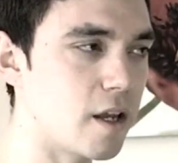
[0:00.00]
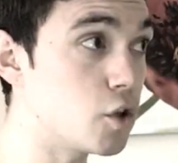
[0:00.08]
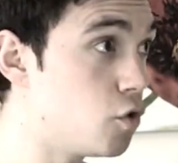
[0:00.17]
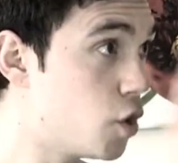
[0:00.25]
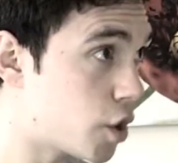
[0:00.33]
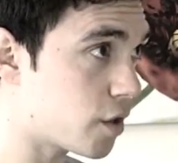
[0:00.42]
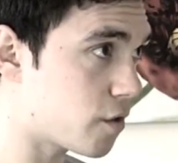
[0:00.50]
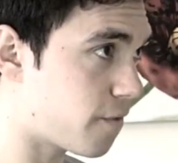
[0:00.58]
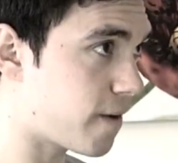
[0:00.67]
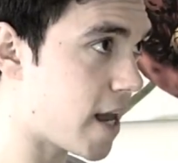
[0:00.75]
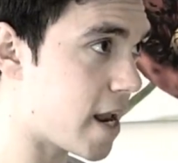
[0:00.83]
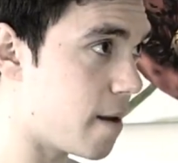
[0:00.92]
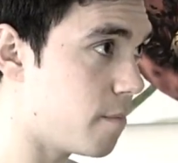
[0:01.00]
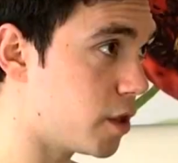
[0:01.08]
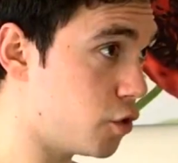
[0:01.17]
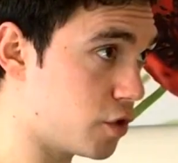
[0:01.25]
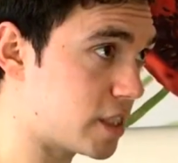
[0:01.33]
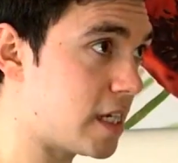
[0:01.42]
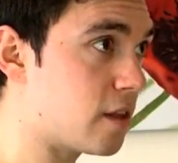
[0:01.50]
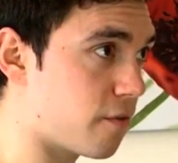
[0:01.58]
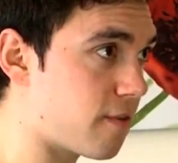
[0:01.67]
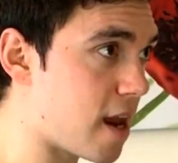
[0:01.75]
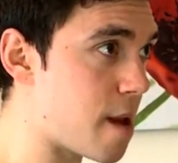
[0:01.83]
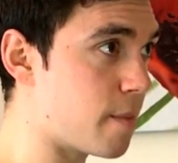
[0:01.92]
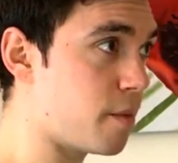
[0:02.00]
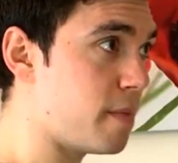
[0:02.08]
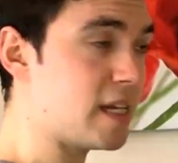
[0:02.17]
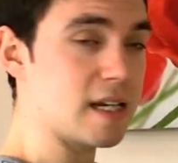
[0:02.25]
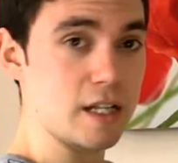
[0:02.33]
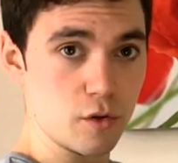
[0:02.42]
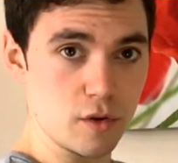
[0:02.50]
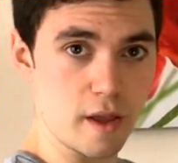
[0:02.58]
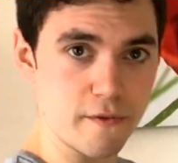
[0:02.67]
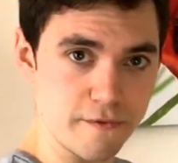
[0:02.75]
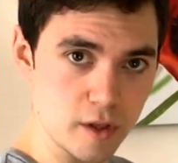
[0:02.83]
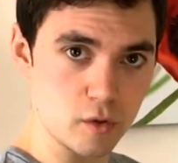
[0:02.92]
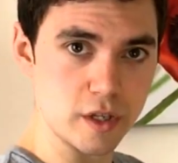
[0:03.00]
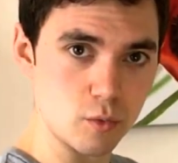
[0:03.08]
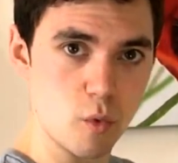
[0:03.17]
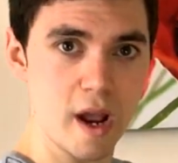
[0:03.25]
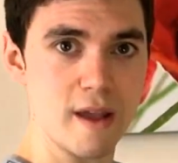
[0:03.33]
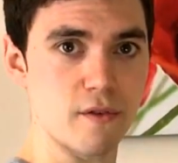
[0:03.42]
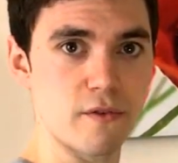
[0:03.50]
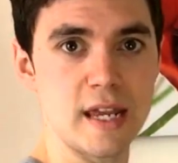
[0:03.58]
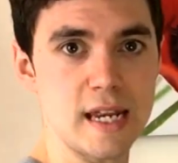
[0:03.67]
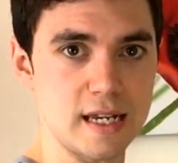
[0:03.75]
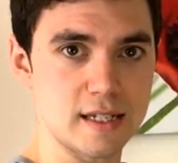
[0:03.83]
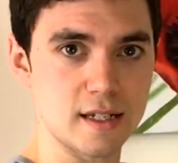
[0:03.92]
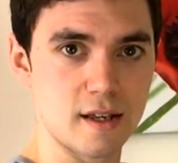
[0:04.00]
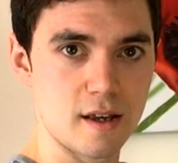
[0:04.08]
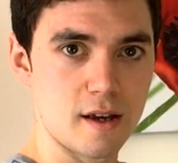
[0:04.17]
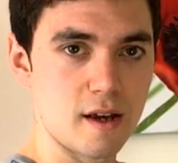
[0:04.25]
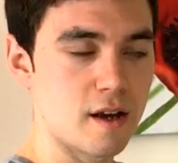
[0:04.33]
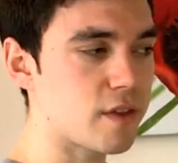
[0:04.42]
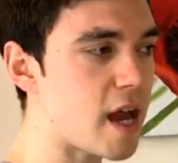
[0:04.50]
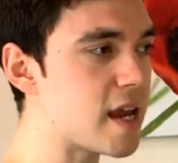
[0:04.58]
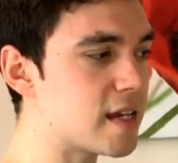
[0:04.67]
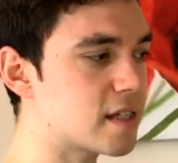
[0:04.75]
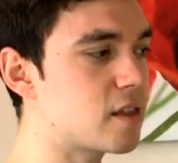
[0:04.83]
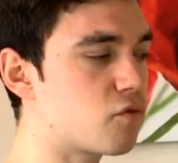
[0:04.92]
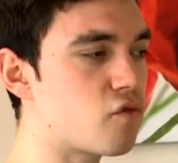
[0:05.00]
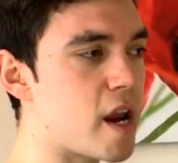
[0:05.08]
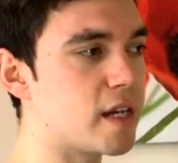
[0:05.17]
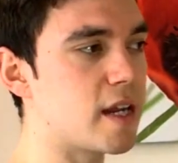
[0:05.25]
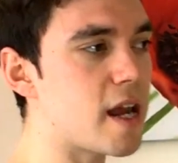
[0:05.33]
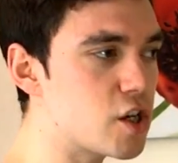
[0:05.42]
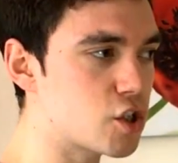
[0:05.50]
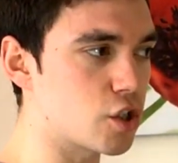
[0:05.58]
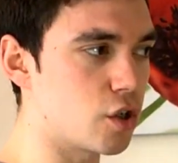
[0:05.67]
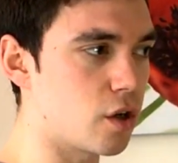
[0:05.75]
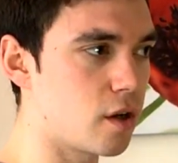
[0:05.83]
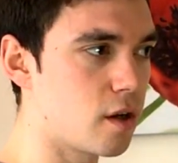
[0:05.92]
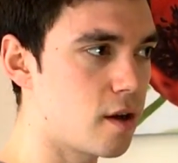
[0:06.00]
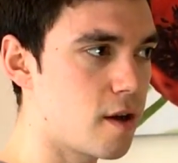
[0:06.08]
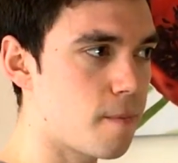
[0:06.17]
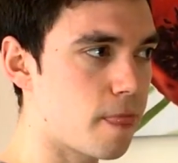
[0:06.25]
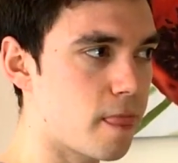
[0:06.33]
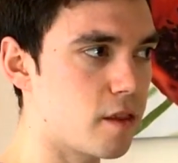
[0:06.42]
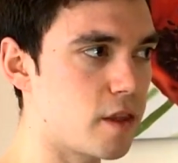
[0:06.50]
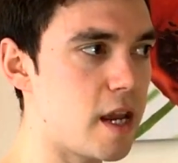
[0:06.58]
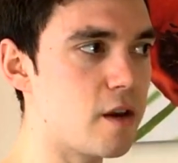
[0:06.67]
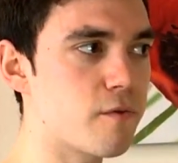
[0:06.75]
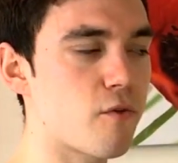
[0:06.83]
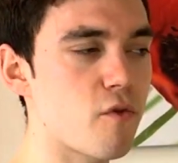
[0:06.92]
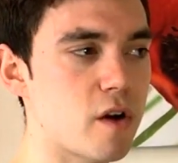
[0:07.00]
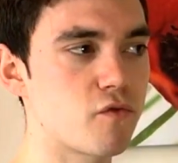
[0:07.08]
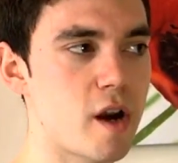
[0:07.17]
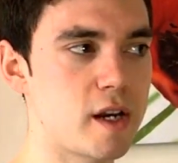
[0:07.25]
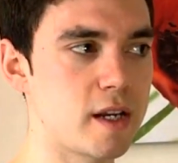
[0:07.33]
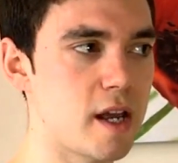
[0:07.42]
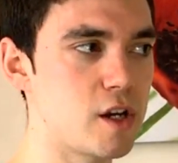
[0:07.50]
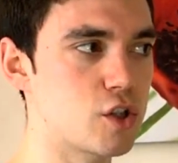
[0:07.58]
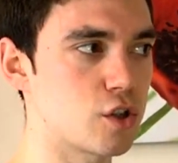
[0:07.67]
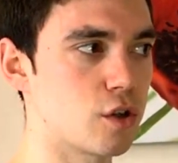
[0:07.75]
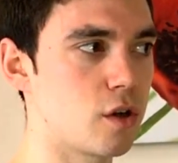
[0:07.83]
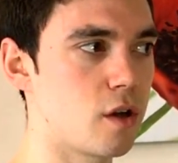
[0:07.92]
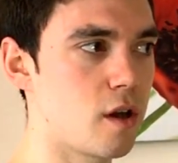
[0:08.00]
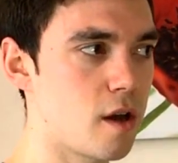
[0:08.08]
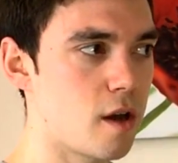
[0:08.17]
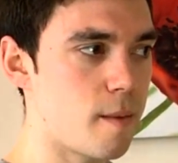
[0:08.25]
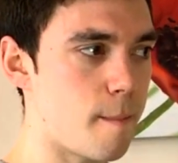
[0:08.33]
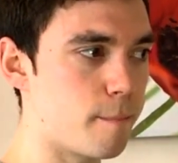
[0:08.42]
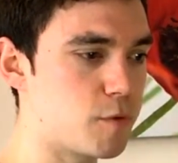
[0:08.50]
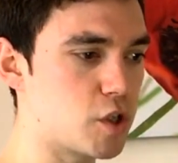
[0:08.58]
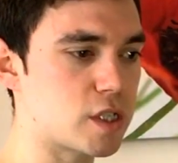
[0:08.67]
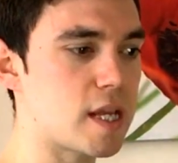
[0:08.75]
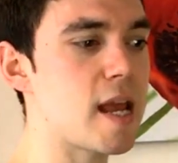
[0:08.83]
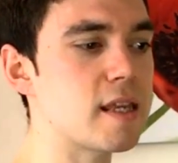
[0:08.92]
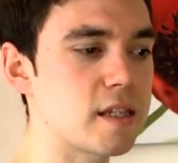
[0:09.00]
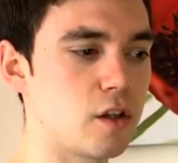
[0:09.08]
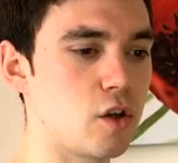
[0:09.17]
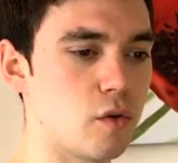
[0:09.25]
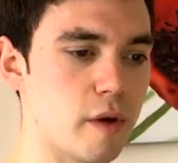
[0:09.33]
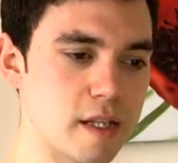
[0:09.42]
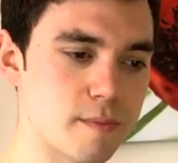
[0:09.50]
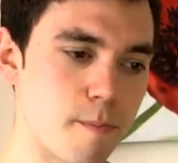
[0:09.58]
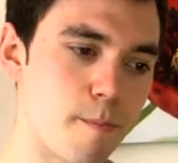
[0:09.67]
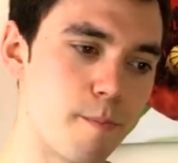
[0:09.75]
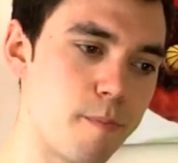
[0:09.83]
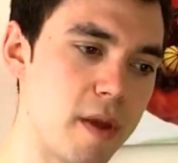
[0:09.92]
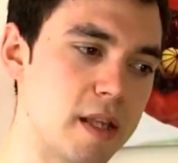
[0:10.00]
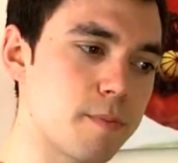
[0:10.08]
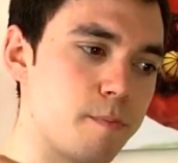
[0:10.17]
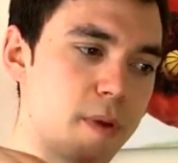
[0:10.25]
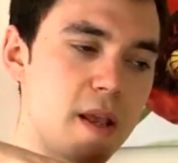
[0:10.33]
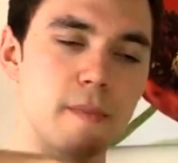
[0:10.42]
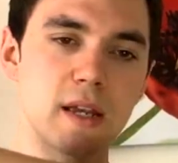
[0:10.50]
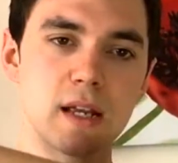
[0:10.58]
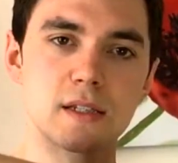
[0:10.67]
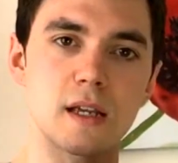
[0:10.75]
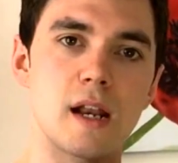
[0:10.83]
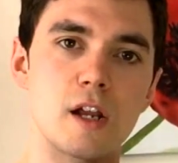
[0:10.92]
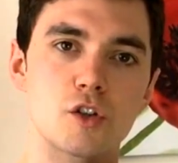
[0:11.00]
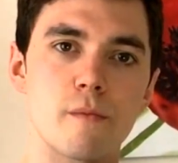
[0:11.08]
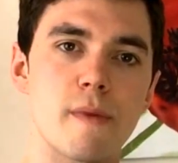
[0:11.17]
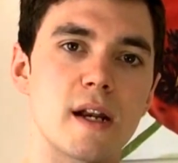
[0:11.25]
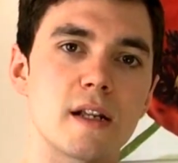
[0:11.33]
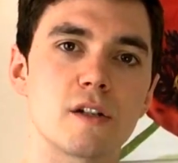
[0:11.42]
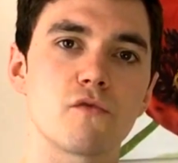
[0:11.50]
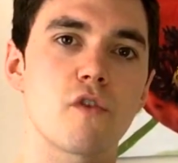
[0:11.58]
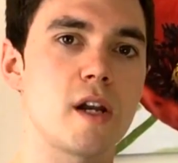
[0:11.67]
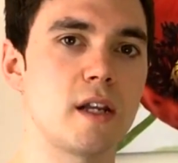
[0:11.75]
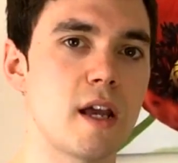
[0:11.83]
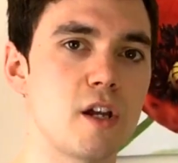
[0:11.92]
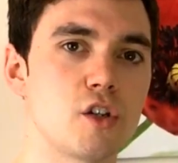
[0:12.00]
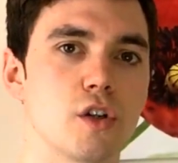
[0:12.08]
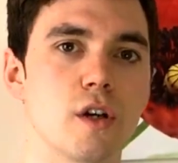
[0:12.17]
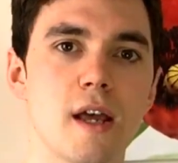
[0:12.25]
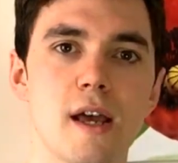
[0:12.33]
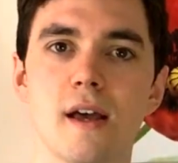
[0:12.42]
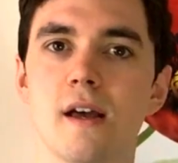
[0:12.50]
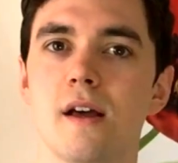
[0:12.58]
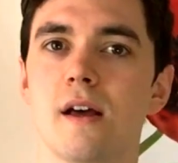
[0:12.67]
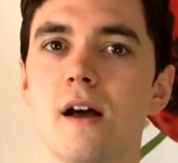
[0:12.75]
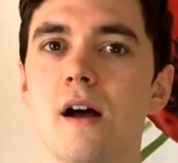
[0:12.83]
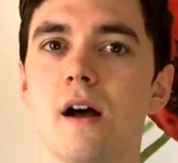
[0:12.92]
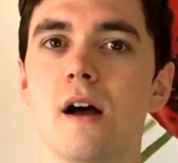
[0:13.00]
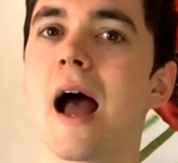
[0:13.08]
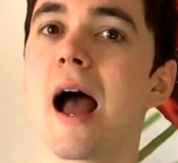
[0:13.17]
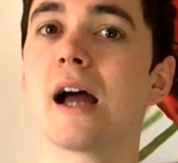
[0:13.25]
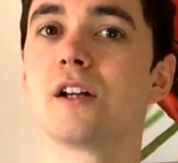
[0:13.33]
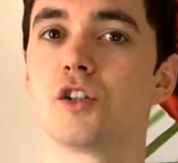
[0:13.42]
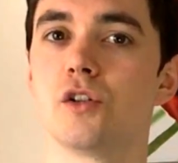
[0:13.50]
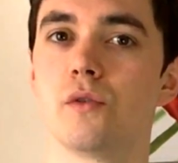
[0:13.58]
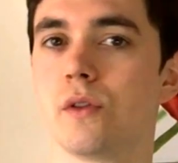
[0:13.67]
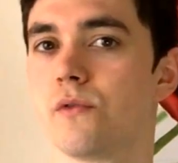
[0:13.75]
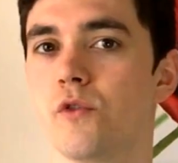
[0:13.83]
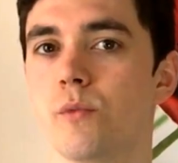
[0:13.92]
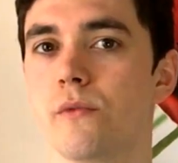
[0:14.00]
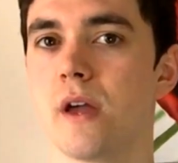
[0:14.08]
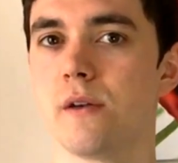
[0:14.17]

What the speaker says: you look at the flame, you see the flame, and immediately you like feel this wave of heat. That is the radiation, the infrared radiation, just hitting you. It's beaming its electromagnetic radiation at you in the form of